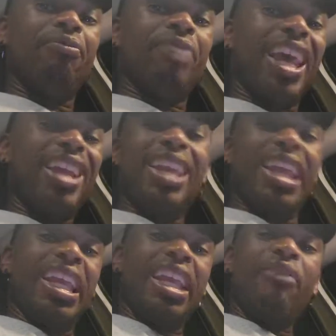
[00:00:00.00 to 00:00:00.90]
and they
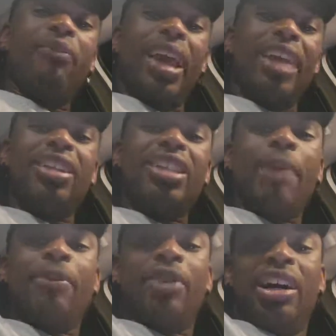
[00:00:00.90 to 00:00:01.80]
can give him any
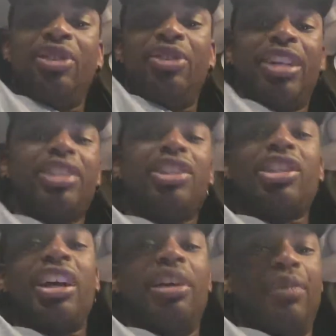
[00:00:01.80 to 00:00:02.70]
type of contract, just
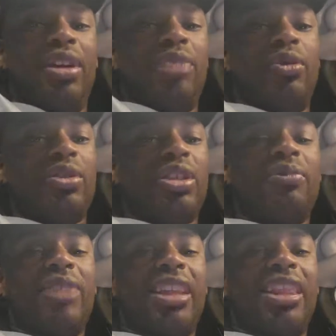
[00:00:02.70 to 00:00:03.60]
like a minimum or
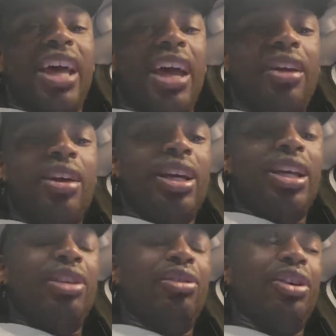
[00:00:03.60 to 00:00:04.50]
something like that,
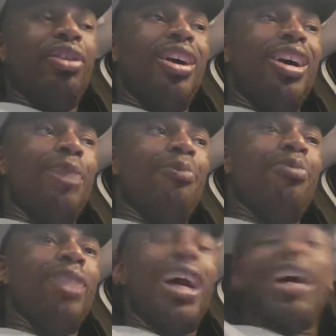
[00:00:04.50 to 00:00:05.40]
you know.
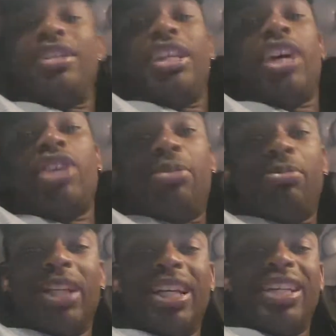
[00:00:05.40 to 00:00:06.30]
I doubt he
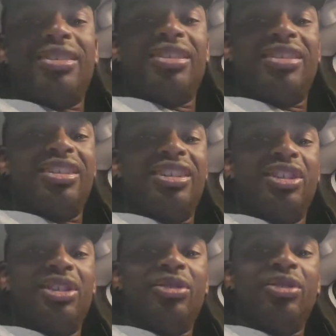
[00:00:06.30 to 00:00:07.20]
plays this
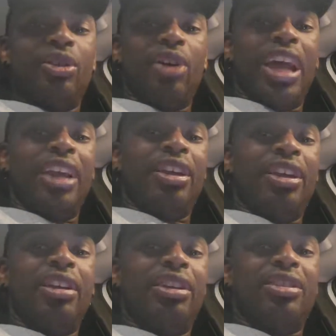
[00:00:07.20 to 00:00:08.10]
season,
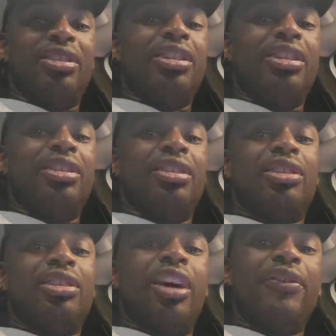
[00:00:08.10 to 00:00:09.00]

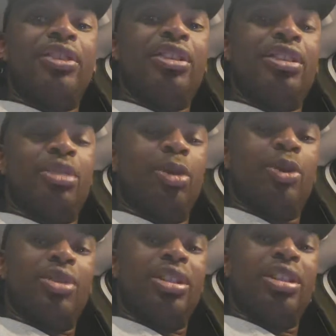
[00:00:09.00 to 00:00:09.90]
this off season, this
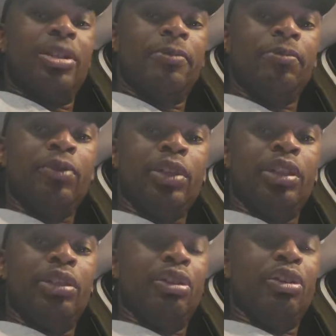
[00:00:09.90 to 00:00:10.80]
postseason,
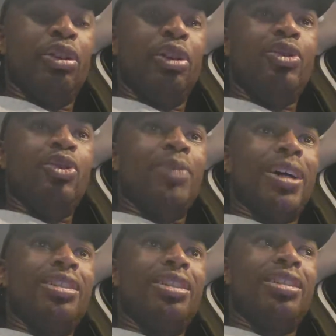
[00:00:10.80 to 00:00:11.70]
you know. And the earliest we
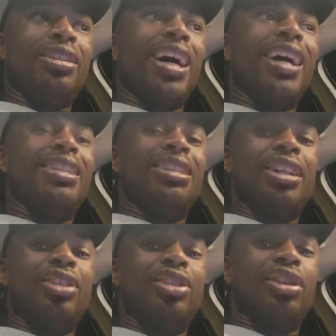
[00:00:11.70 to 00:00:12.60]
might see this guy is
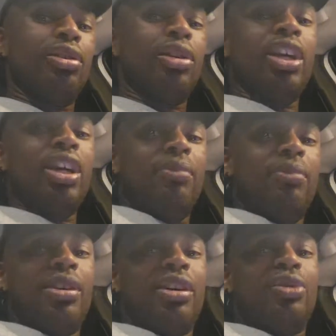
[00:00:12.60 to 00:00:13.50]
next year,
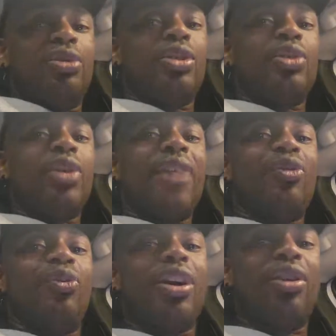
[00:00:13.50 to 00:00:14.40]
because we still have
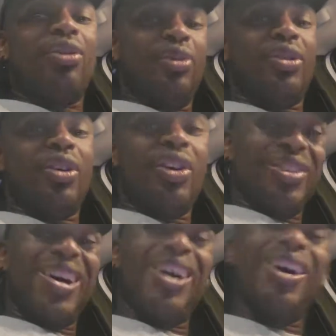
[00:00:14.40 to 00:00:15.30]
to wait on the
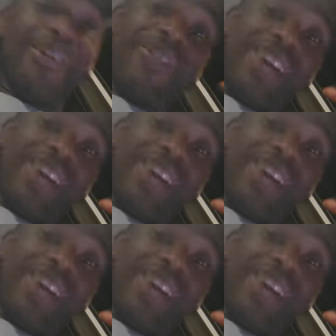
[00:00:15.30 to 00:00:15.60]
results of